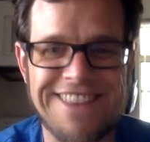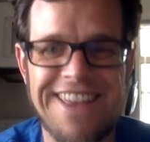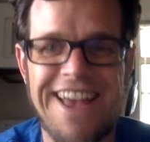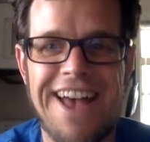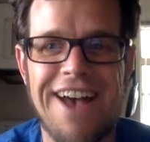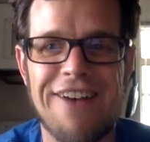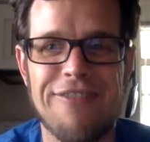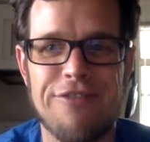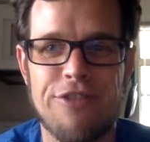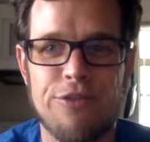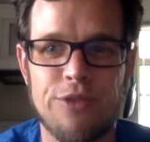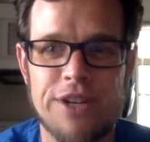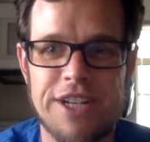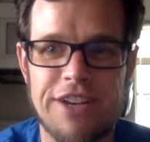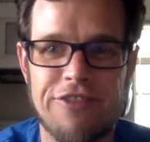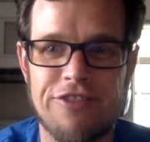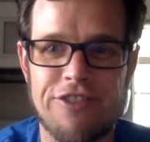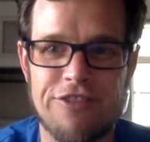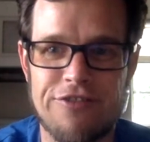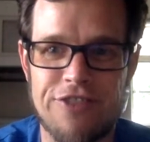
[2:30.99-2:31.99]
to have 3
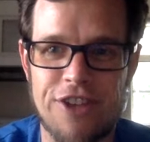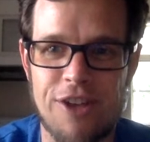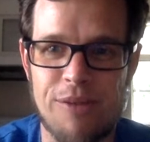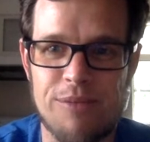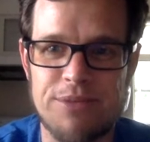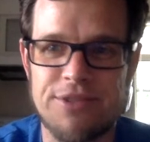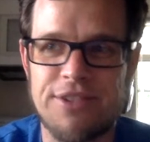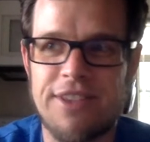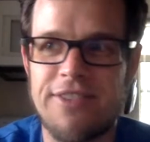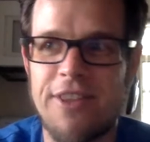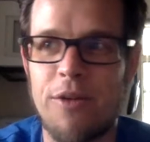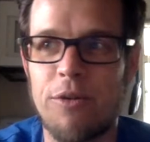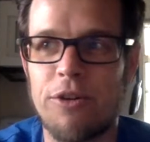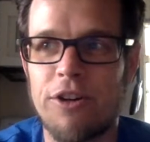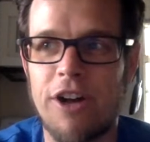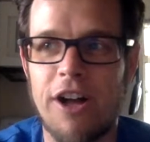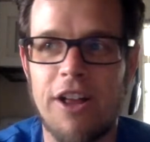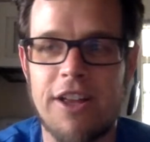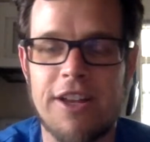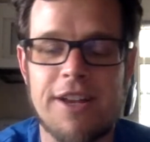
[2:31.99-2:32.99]
different films that
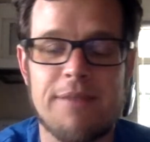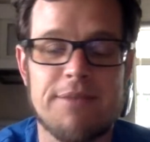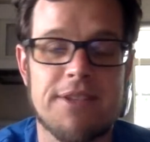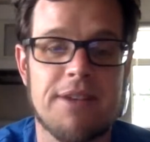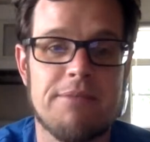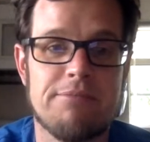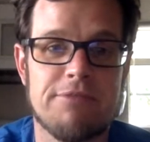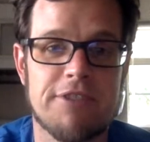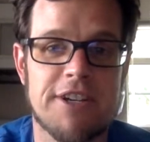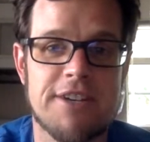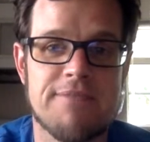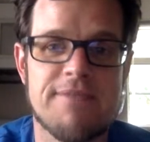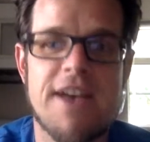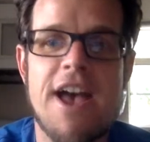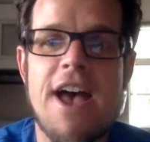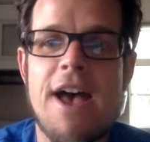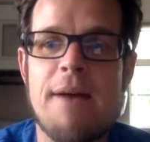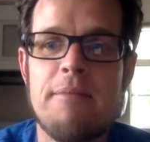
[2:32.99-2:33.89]
were all on Amazon Prime.